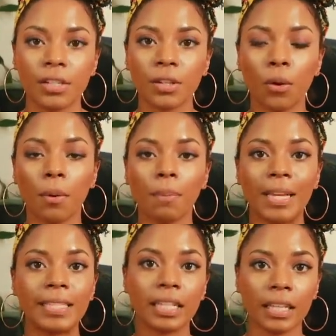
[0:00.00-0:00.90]
So
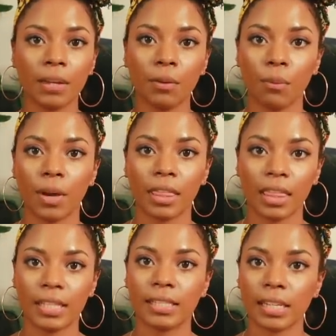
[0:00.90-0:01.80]
basically what
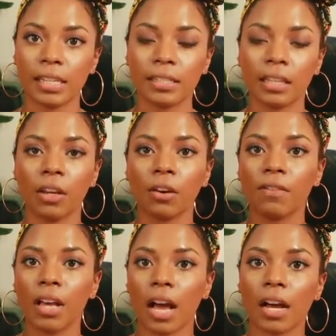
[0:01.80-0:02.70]
this is, the year
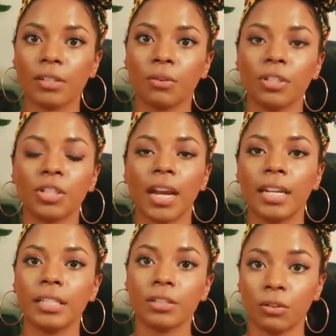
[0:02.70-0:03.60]
of the ox or the
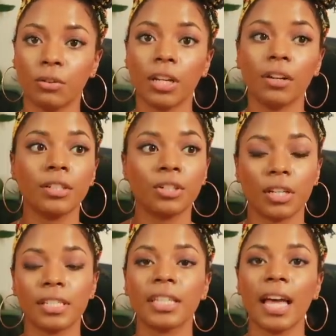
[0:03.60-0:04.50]
Chinese New Year, is
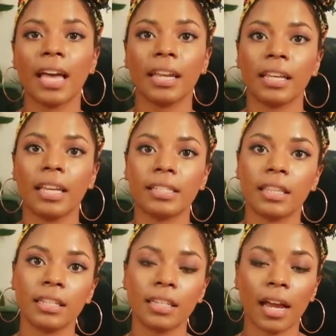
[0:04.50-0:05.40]
just that. It's
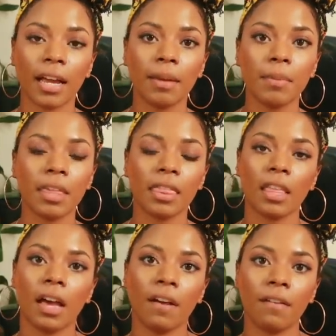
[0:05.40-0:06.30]
the time
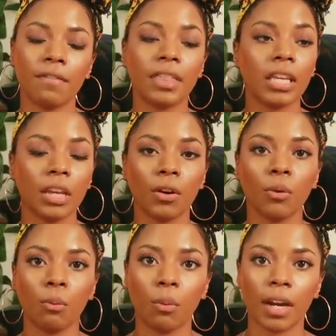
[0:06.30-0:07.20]
of the
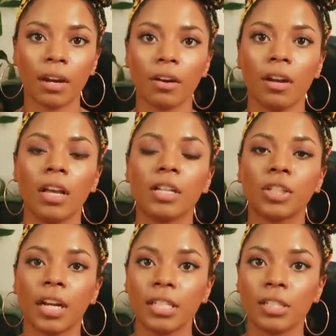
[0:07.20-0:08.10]
year where
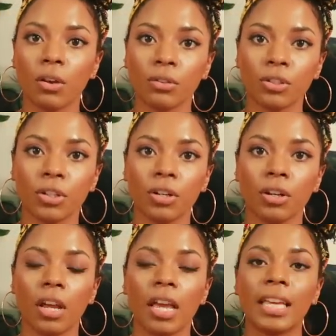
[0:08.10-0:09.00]
Chinese
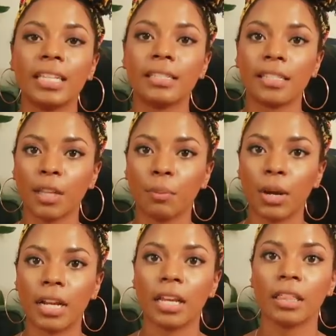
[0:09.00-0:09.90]
culture is
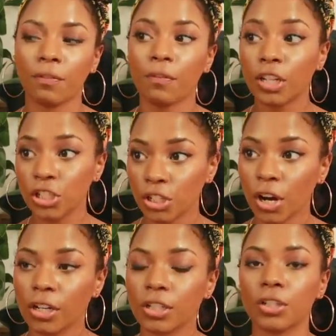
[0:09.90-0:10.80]
celebrating a fresh
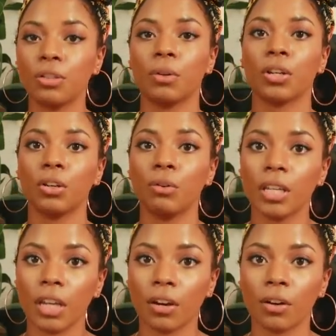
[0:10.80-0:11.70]
start to a new
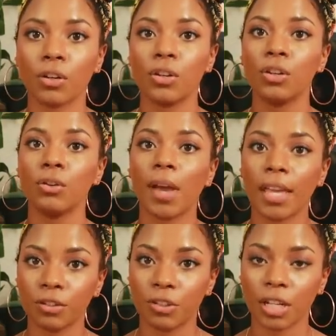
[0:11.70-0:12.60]
year, new
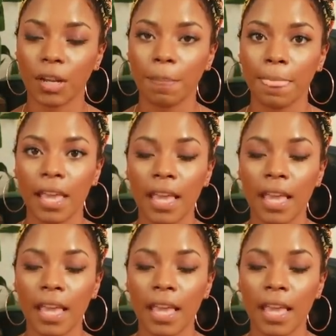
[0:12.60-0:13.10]
energy.